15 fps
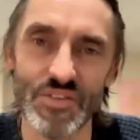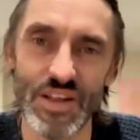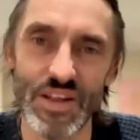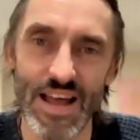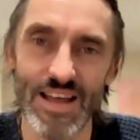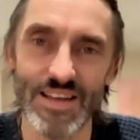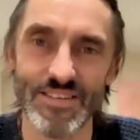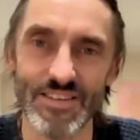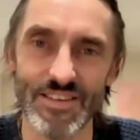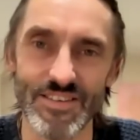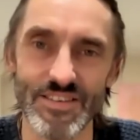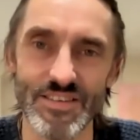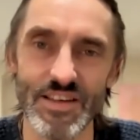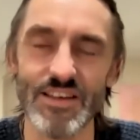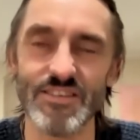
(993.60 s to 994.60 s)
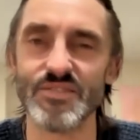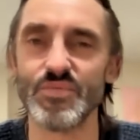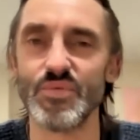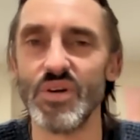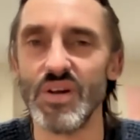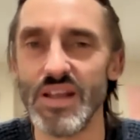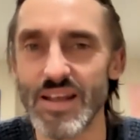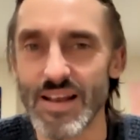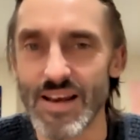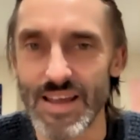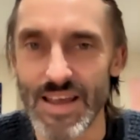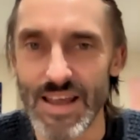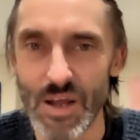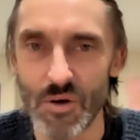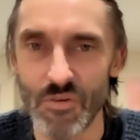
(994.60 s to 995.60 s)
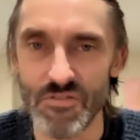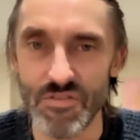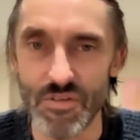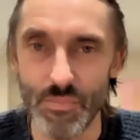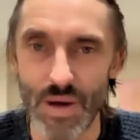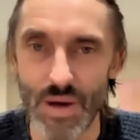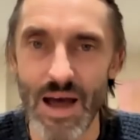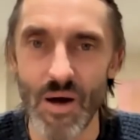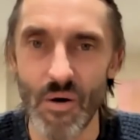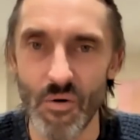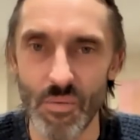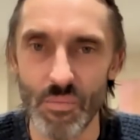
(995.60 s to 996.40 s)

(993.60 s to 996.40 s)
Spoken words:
Atlantis desperately clinging on for power.